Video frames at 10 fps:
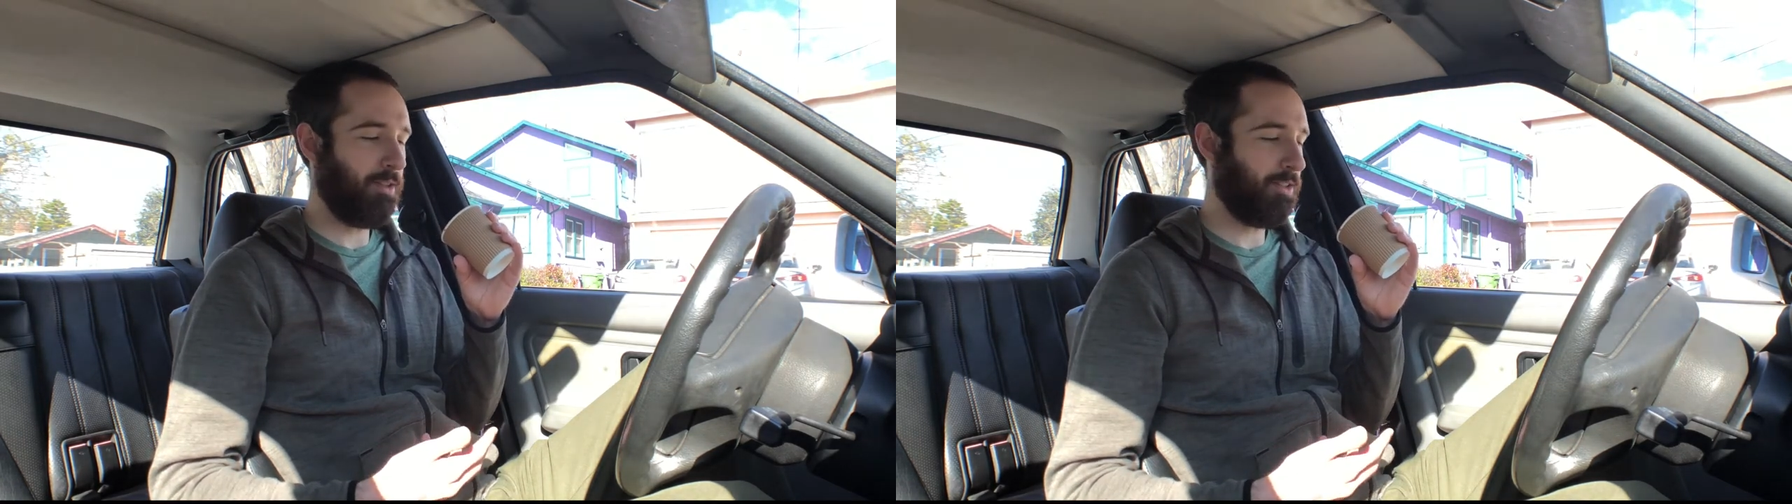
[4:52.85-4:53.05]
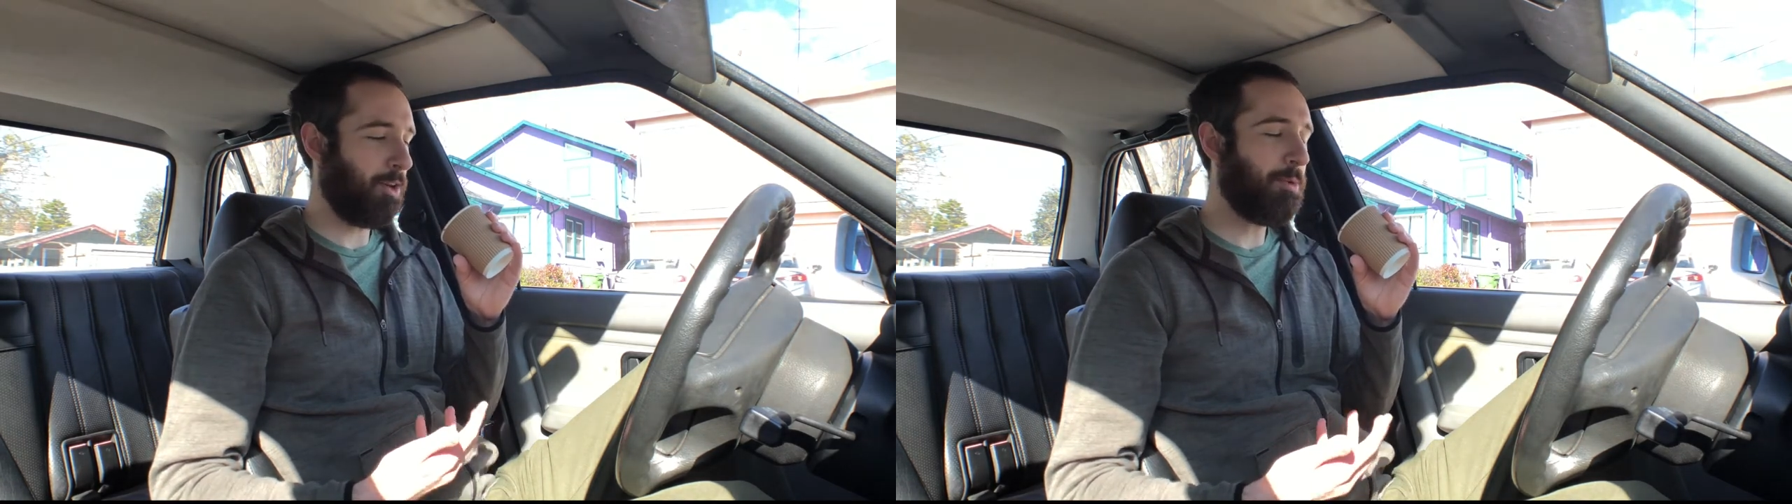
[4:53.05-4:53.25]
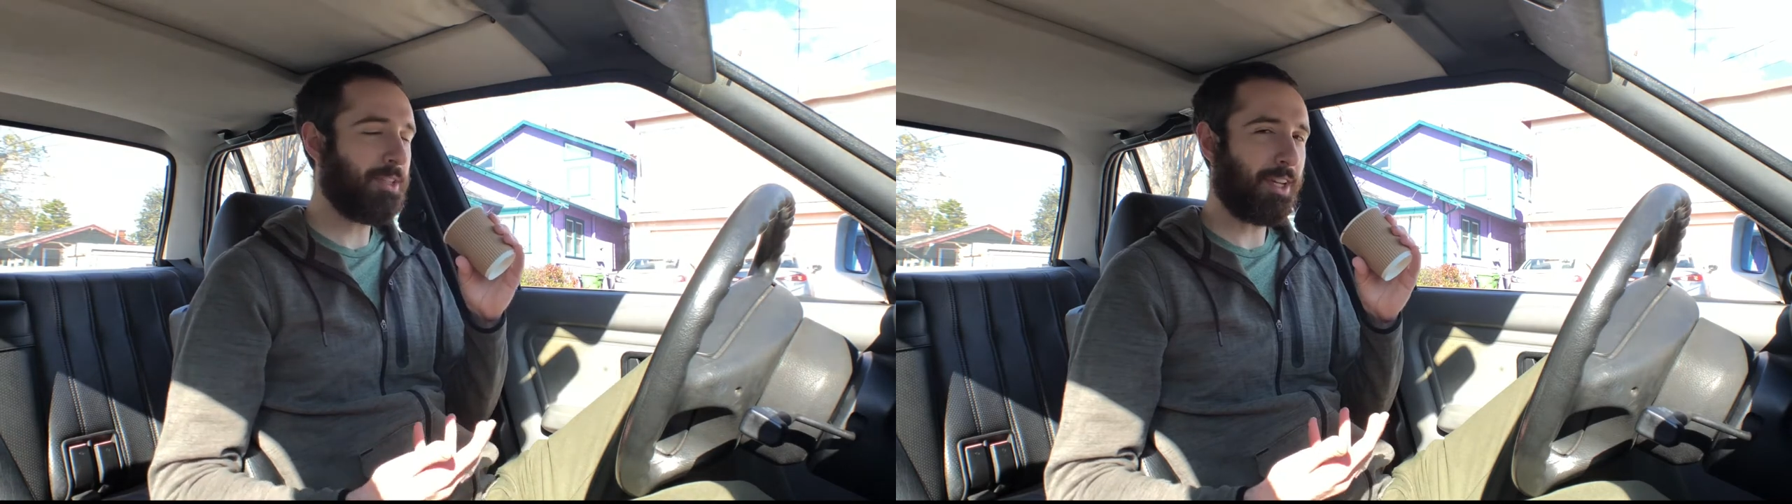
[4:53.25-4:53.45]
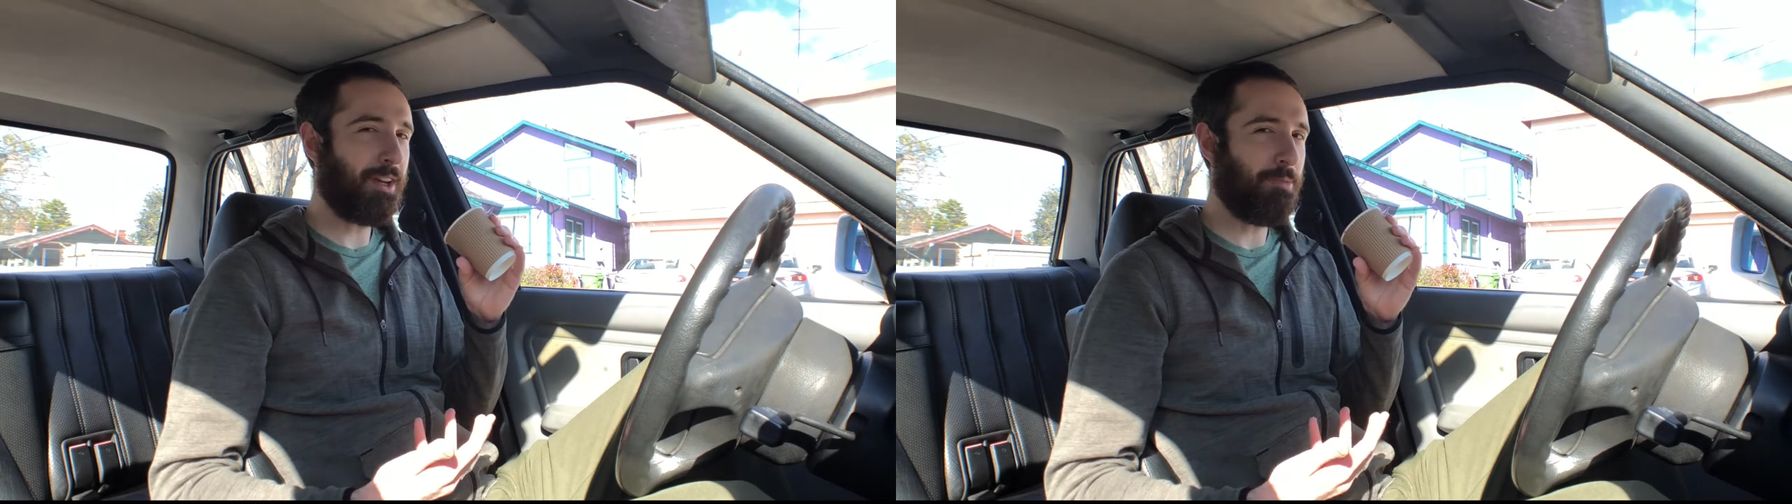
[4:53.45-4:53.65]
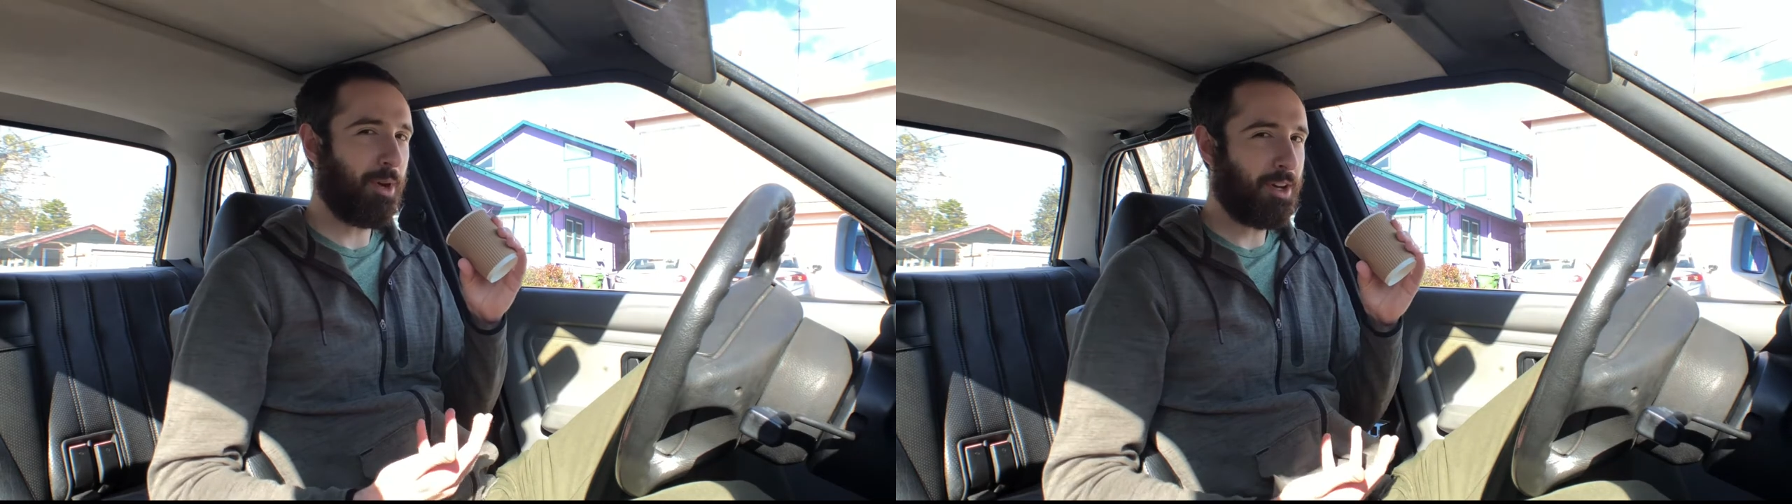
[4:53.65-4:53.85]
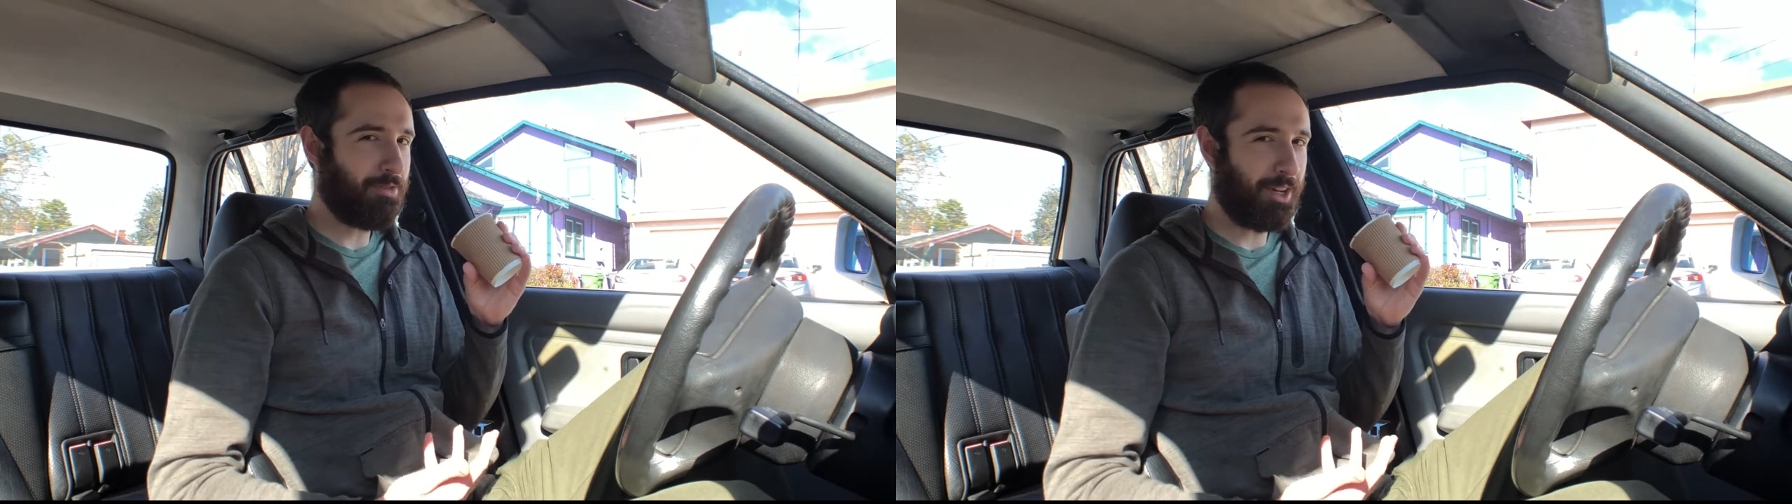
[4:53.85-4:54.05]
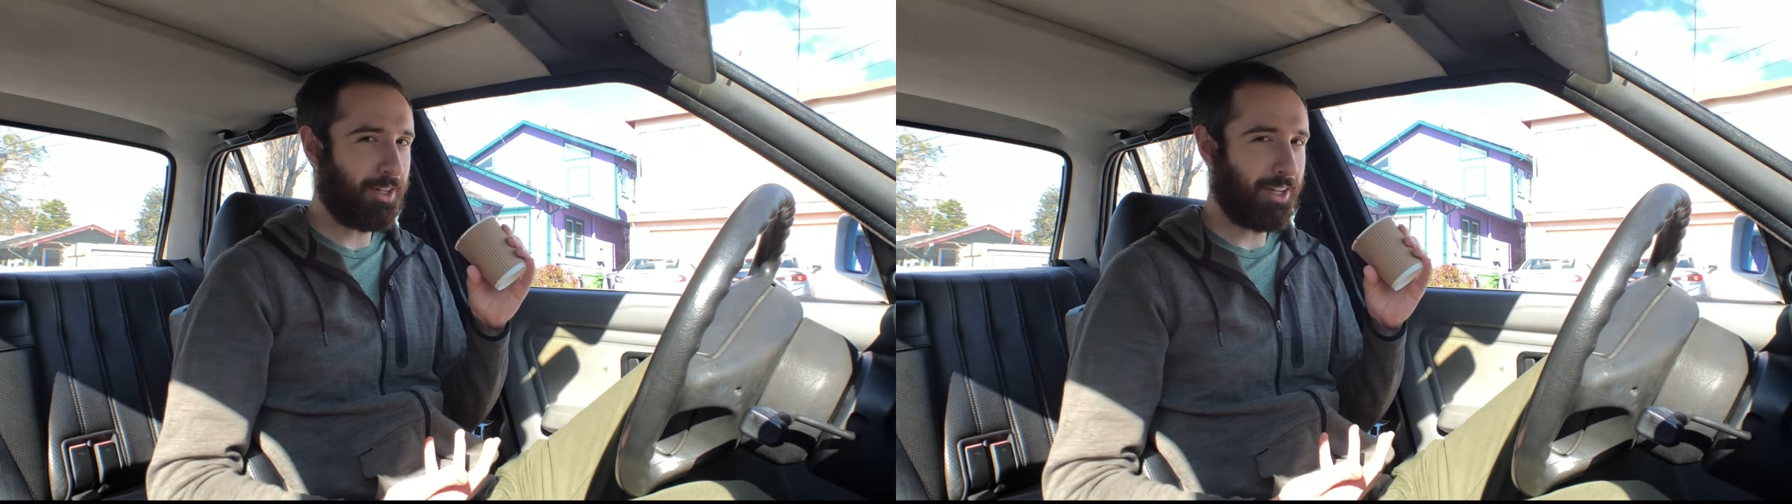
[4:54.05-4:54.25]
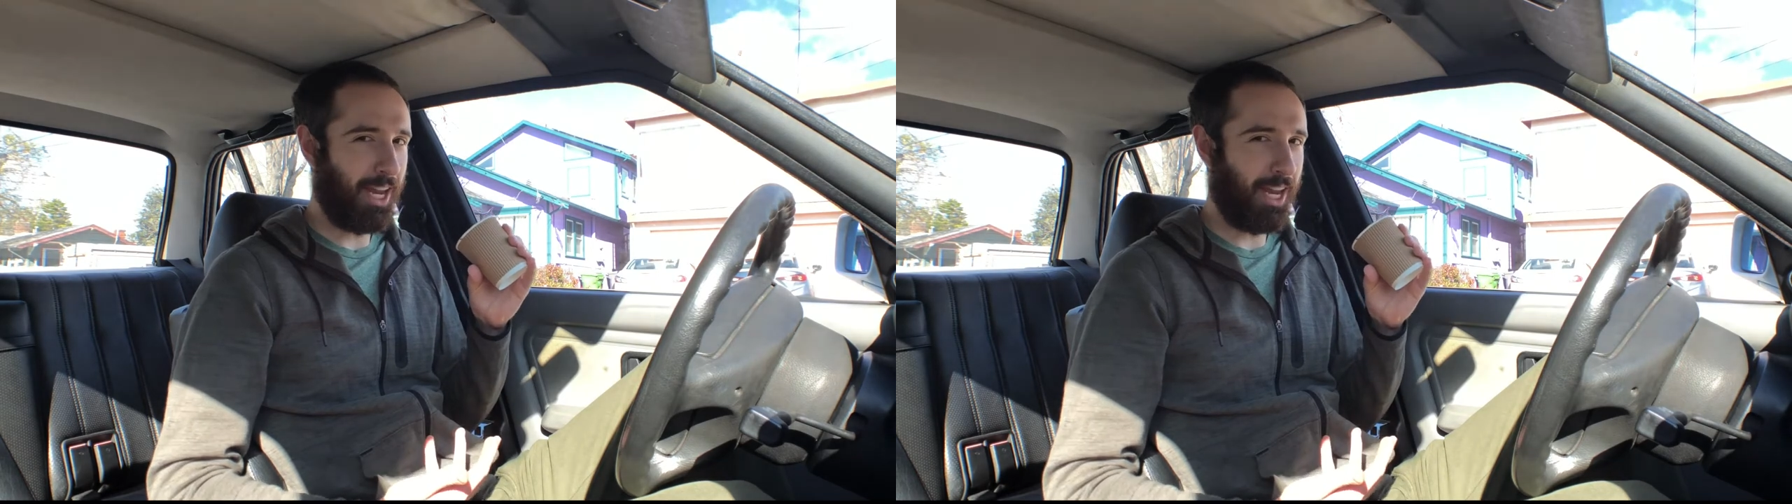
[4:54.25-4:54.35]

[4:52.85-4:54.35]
It's almost like a Butterfinger